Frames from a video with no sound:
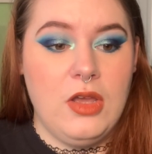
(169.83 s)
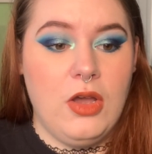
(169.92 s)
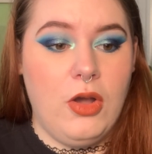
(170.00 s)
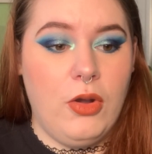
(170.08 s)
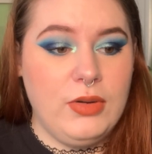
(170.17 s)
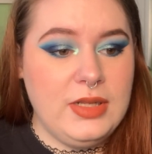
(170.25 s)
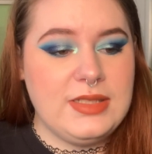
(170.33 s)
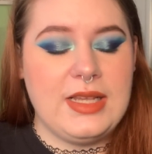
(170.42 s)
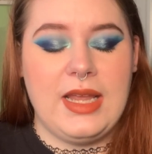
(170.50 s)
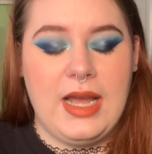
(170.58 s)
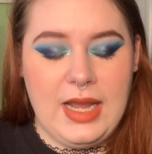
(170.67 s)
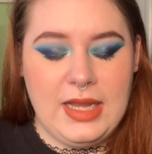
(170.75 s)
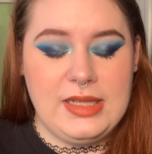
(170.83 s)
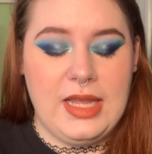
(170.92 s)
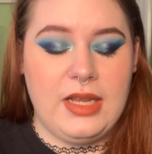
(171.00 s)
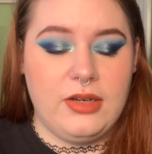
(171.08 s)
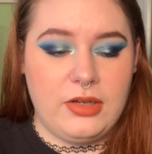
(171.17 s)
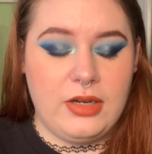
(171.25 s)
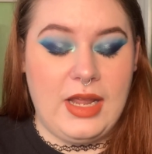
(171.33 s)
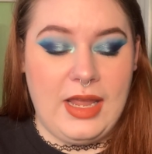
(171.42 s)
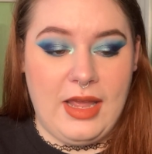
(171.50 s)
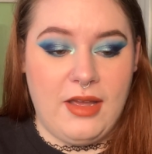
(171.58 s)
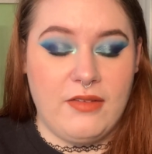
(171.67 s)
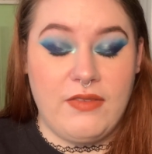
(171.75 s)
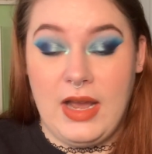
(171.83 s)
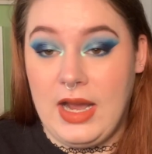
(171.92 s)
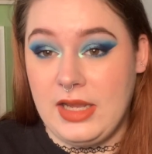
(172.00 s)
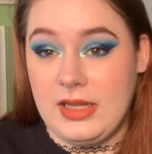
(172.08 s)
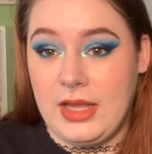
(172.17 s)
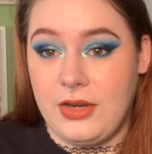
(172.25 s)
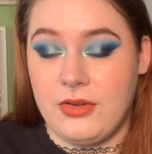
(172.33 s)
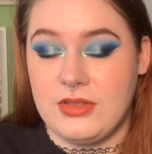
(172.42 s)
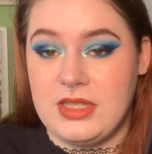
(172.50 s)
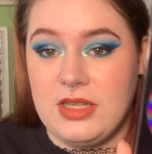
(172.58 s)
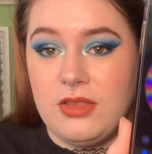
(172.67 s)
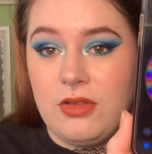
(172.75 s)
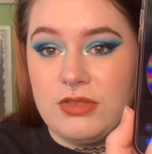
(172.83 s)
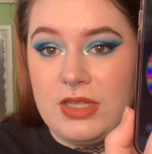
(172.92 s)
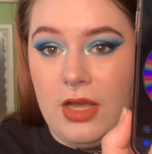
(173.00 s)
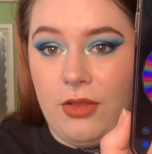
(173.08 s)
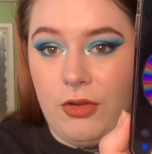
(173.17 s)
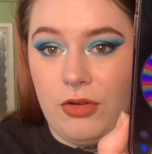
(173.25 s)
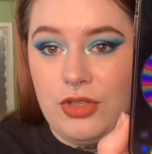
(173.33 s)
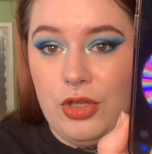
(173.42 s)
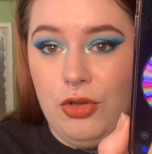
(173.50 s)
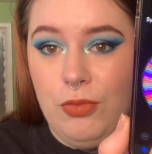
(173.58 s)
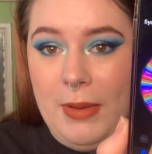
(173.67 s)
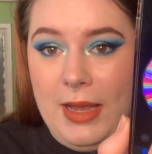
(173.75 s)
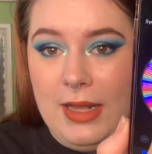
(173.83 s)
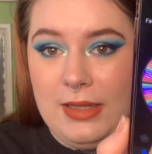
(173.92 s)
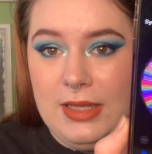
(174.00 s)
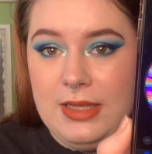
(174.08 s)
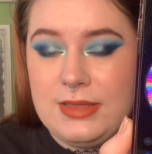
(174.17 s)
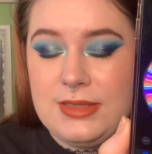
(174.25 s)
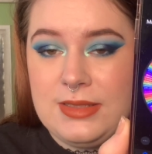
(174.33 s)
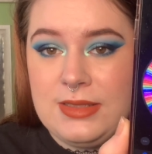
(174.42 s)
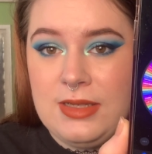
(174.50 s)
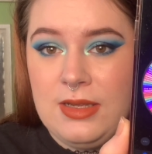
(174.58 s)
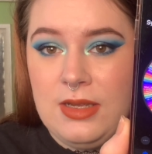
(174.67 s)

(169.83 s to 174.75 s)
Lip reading: Odin's Eye highlighter, I have highlighters in those other 2 palettes.